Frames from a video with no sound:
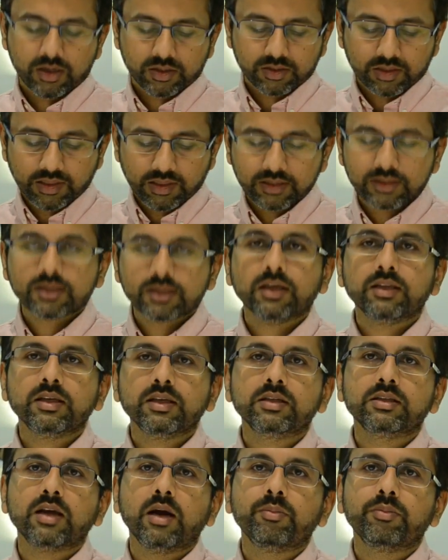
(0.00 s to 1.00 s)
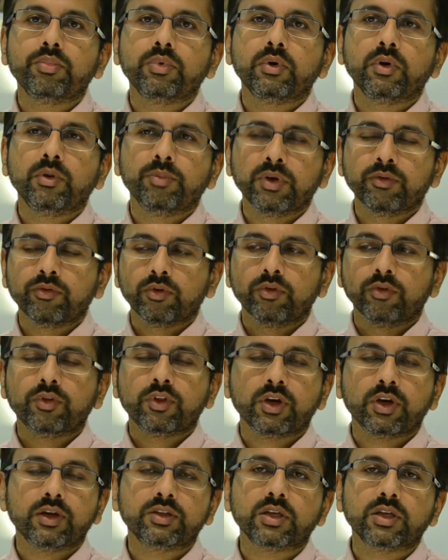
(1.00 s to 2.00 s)
So let's take the example. Let me give you
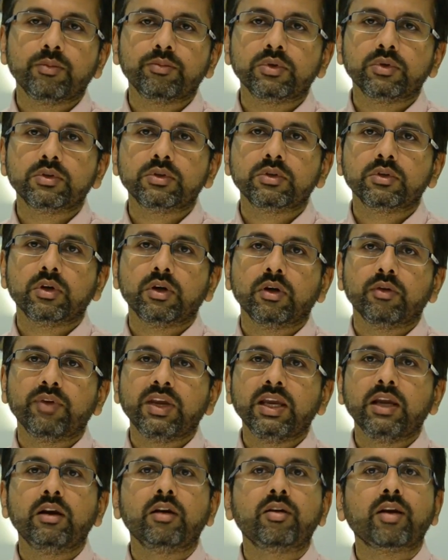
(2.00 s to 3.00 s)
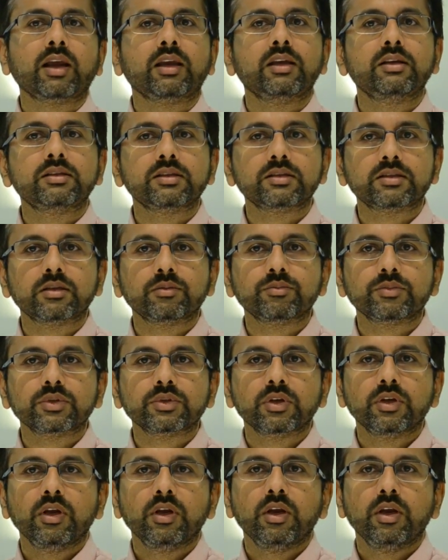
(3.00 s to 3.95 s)
three examples. Vehicle tracking systems.